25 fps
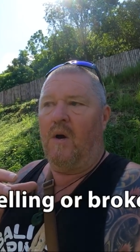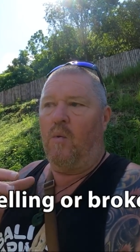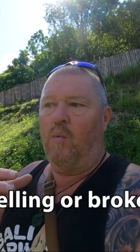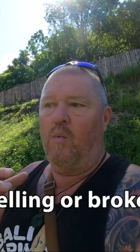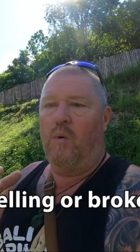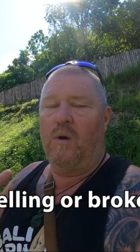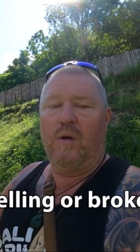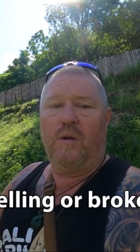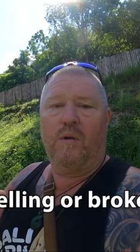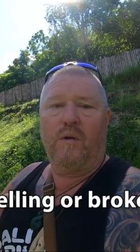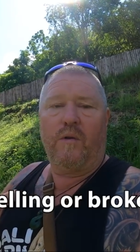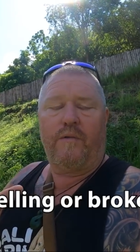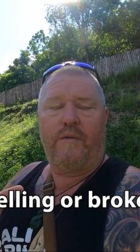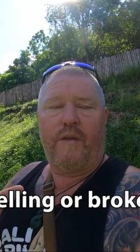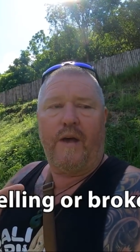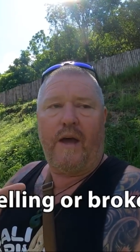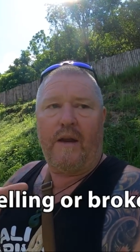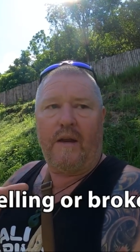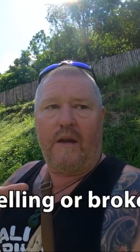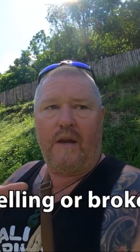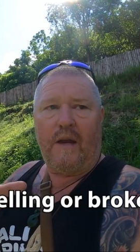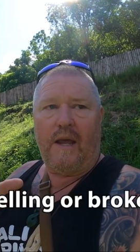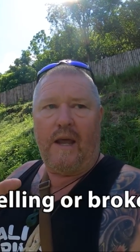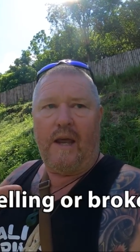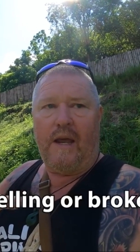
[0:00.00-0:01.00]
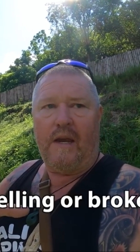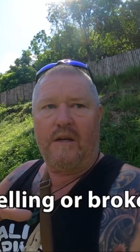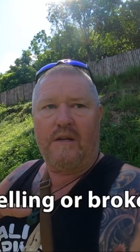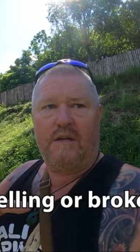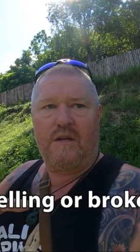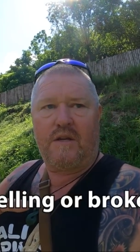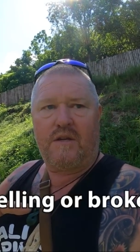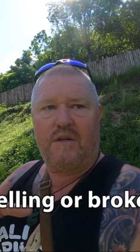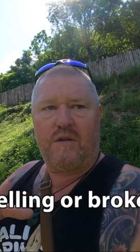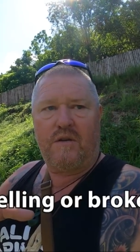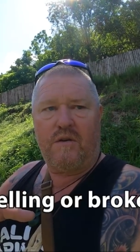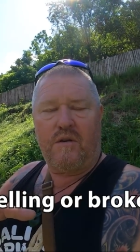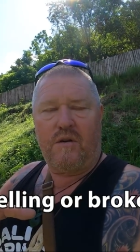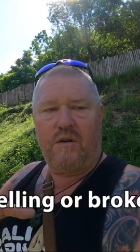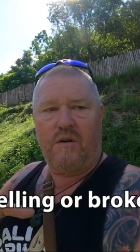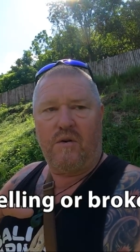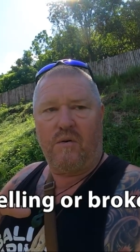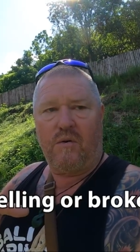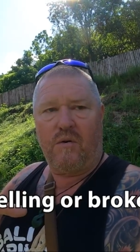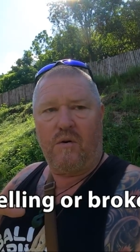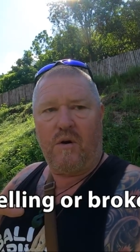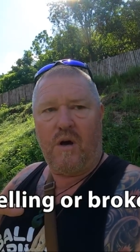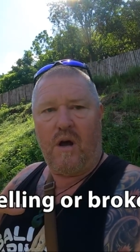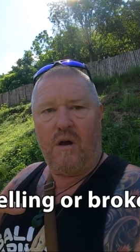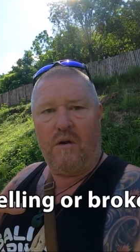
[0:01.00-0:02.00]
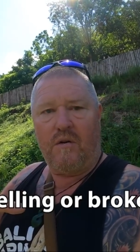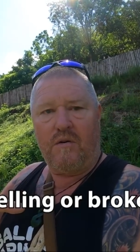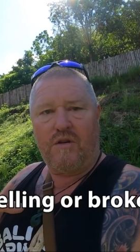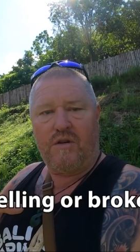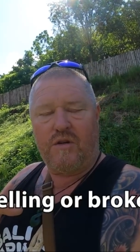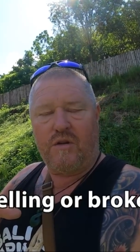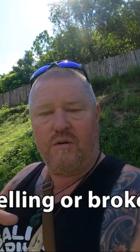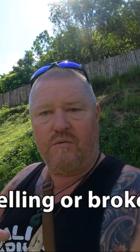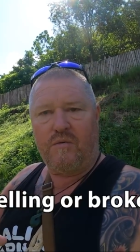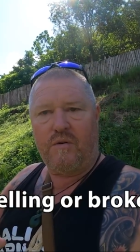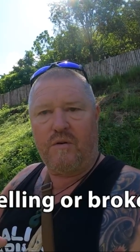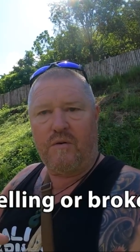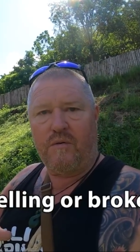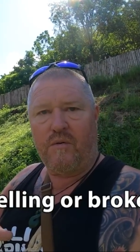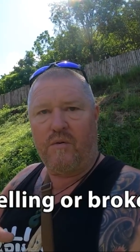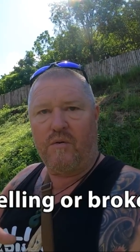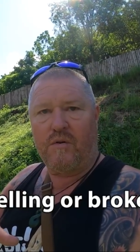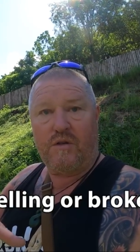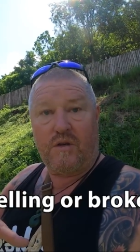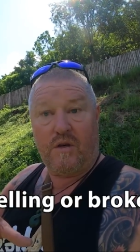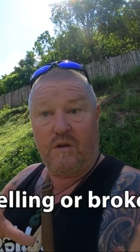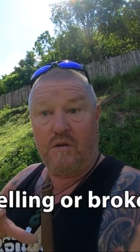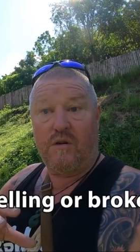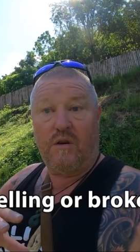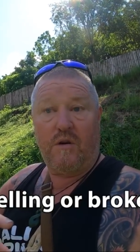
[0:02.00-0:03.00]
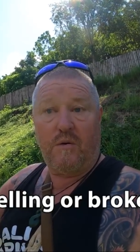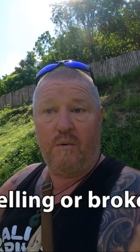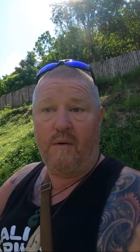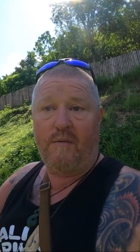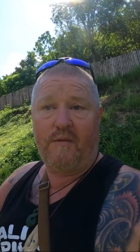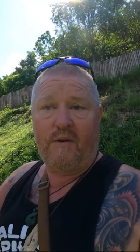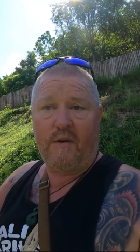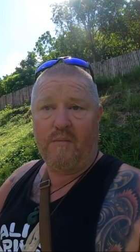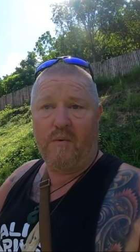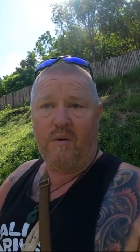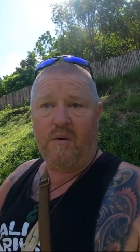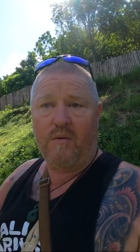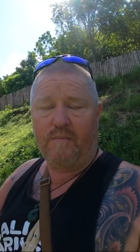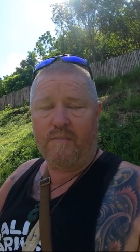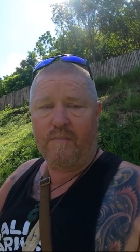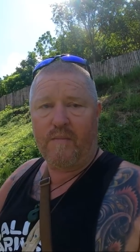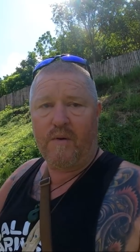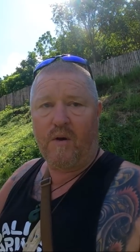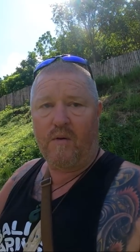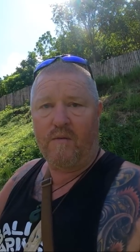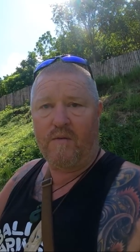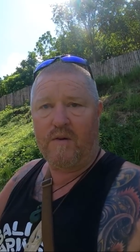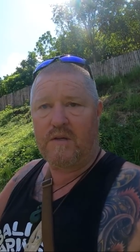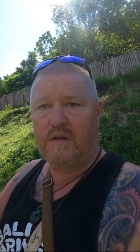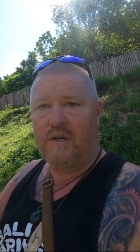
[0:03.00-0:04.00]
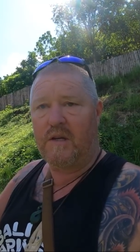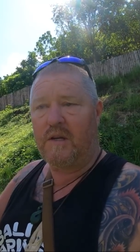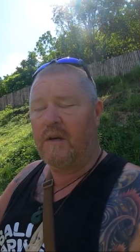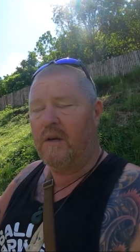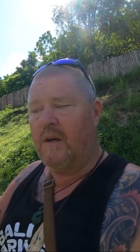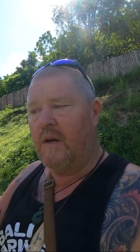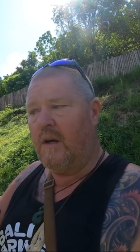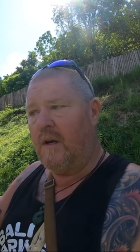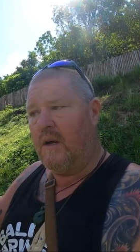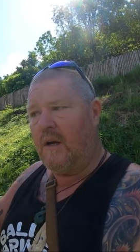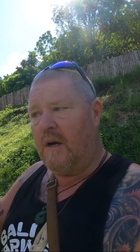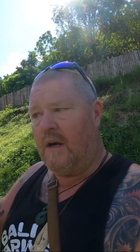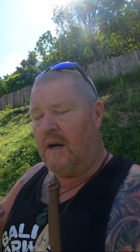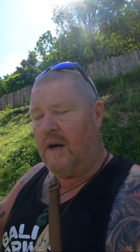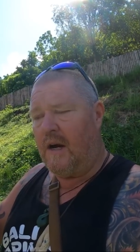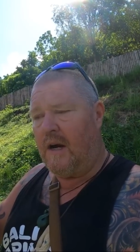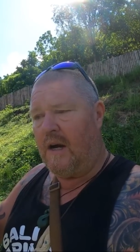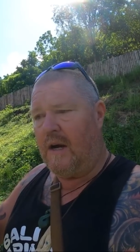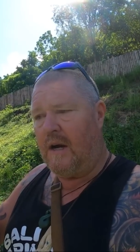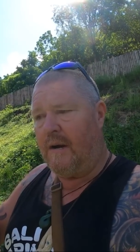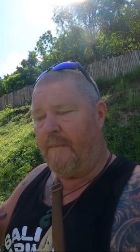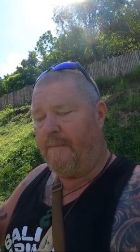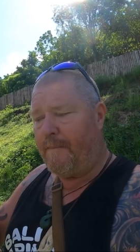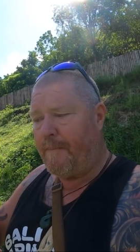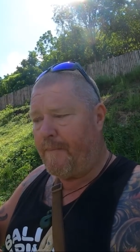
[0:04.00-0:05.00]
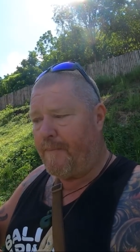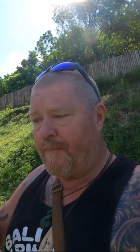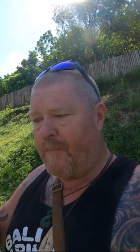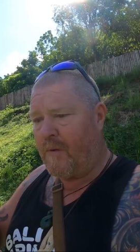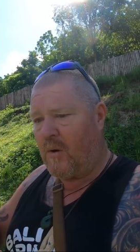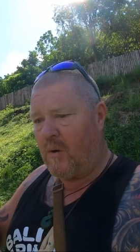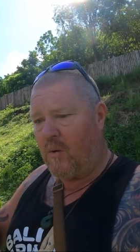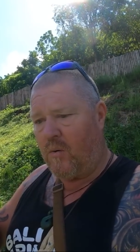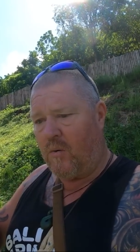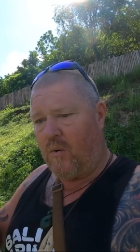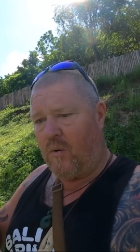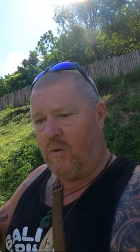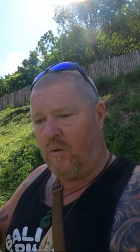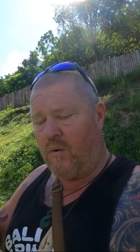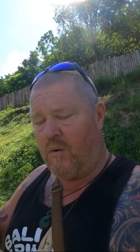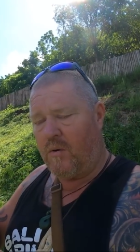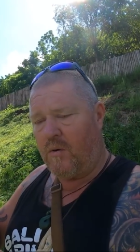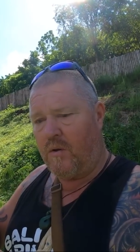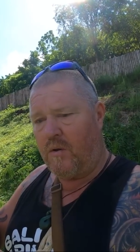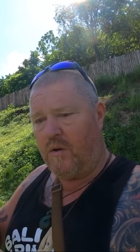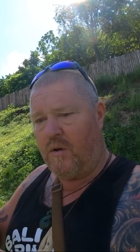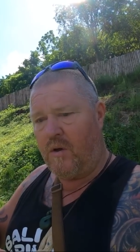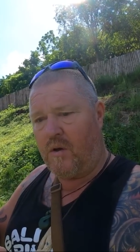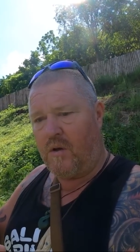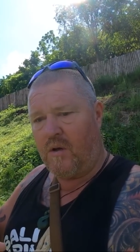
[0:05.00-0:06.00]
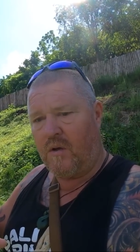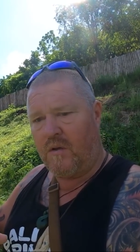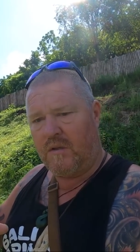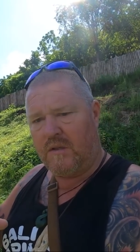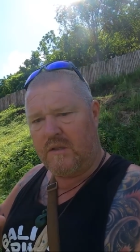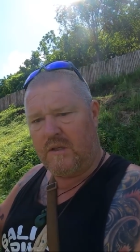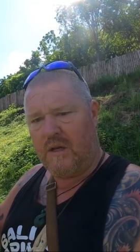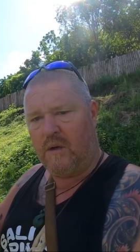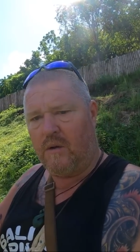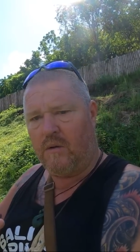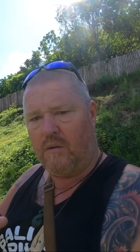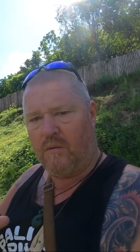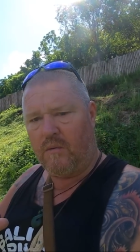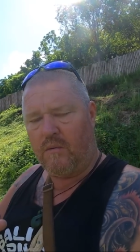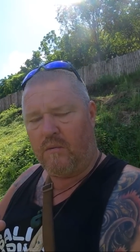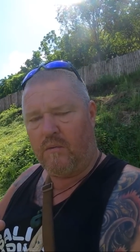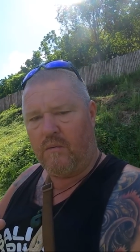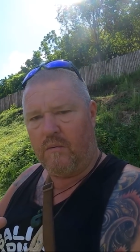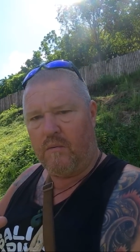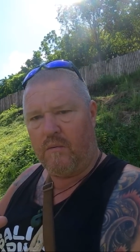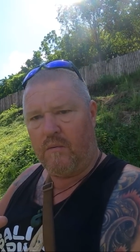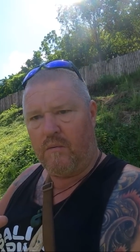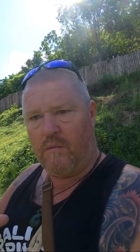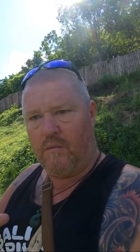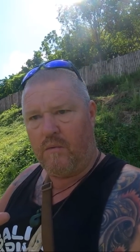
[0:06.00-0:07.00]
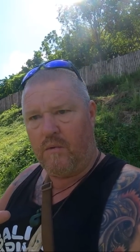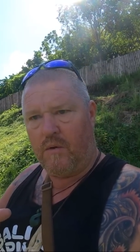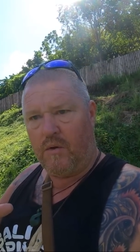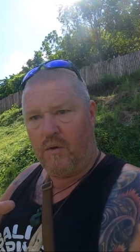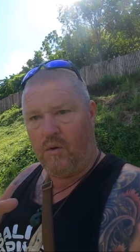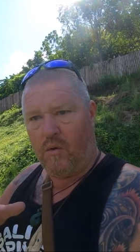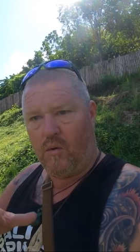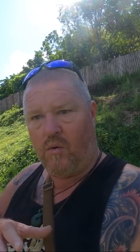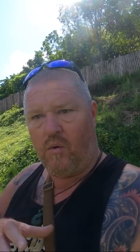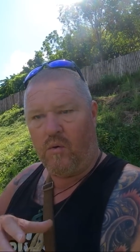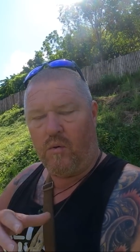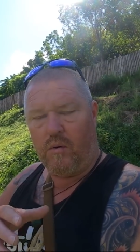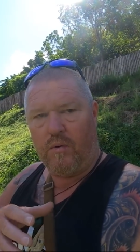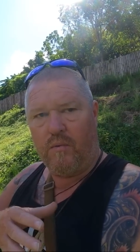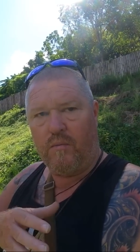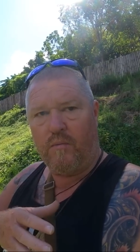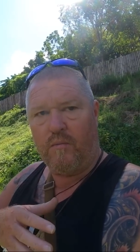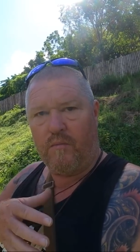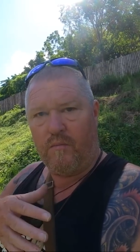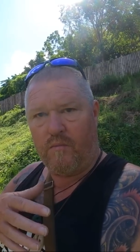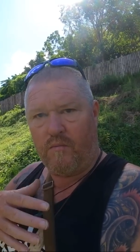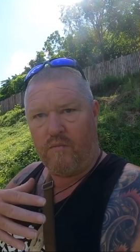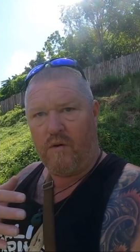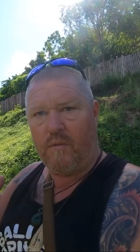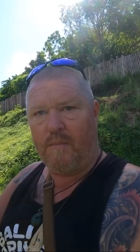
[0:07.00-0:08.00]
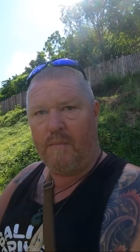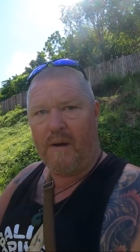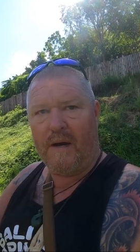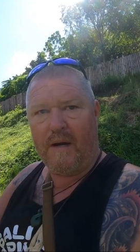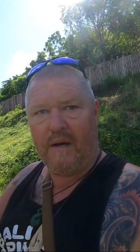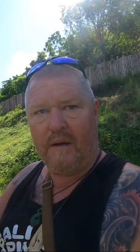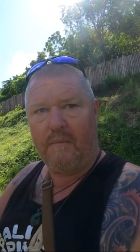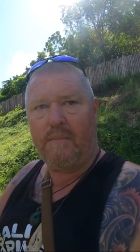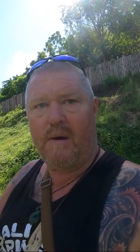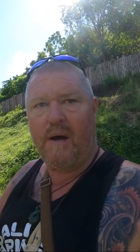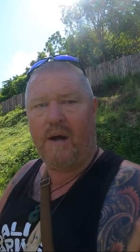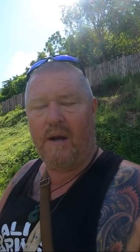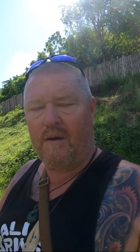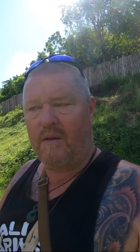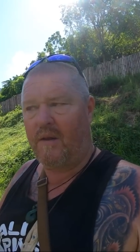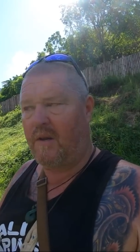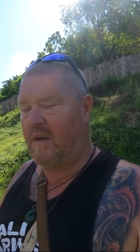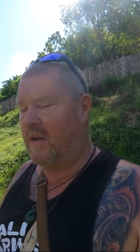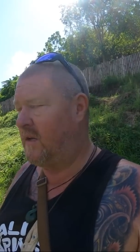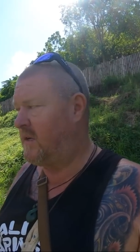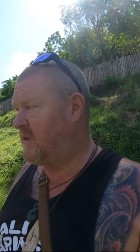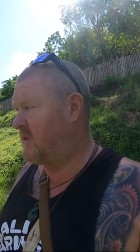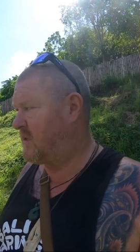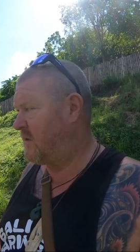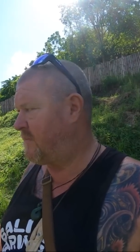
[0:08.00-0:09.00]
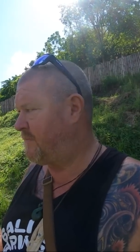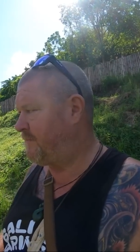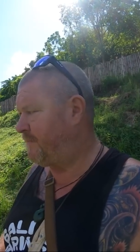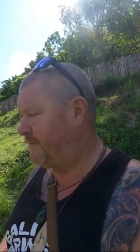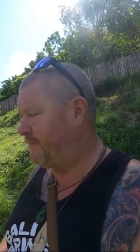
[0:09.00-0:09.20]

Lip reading: will that land to your own children or to whoever you want, obviously, or you can sell your remaining part of the lease.